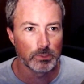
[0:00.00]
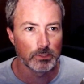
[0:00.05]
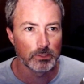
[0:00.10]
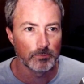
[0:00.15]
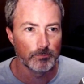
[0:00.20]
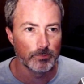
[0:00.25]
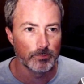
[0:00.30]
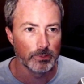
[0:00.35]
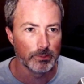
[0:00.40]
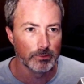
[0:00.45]

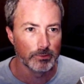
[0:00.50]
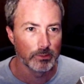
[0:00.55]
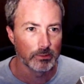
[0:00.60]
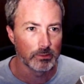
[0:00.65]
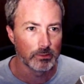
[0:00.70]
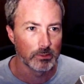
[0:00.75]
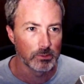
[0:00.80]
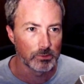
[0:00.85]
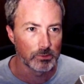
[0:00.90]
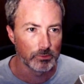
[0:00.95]
figure out
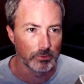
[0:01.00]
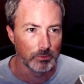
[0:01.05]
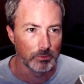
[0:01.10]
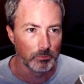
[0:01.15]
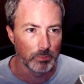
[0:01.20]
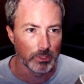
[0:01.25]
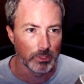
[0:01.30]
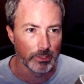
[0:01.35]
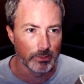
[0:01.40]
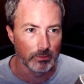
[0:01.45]
the stream
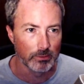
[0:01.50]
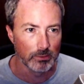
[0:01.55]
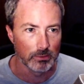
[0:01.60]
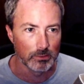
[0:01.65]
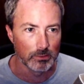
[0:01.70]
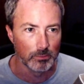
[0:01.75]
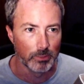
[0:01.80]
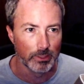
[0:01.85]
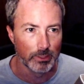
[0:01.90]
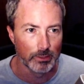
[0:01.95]
player a little
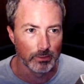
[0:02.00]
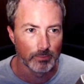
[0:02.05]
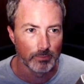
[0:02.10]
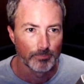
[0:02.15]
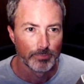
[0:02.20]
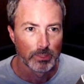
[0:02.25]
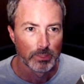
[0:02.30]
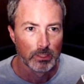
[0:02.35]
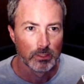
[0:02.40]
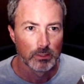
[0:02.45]
better.
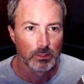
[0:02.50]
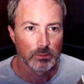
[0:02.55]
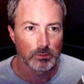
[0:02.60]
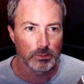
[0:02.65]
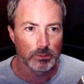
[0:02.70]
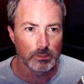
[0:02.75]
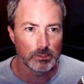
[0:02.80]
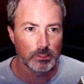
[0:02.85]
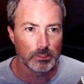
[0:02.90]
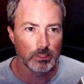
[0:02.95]

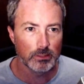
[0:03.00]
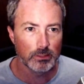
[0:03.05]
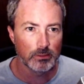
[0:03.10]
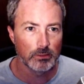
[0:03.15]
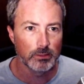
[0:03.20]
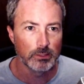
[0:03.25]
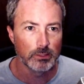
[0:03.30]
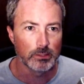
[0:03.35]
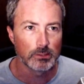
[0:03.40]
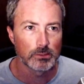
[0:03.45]
Let's take
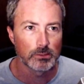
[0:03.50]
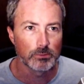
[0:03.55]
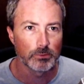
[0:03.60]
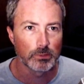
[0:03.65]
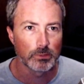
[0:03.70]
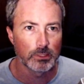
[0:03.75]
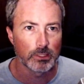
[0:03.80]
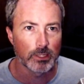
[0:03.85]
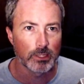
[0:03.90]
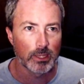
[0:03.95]
this, we're
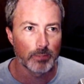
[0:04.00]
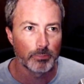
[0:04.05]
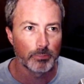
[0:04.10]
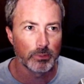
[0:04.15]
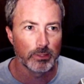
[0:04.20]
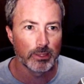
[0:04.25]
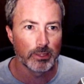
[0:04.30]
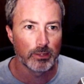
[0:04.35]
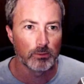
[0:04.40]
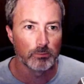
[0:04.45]
going to copy
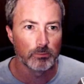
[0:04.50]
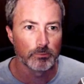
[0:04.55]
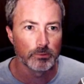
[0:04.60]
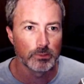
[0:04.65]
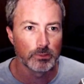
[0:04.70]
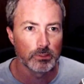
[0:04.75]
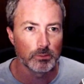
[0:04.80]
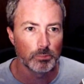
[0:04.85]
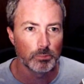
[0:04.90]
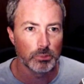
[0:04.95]
that over
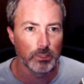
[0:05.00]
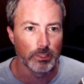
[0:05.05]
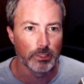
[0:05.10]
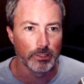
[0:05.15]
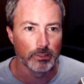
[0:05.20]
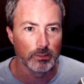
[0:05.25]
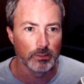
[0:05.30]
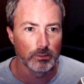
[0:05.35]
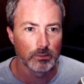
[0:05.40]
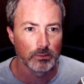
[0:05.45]
into the
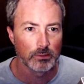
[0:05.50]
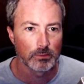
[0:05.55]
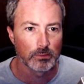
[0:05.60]
player.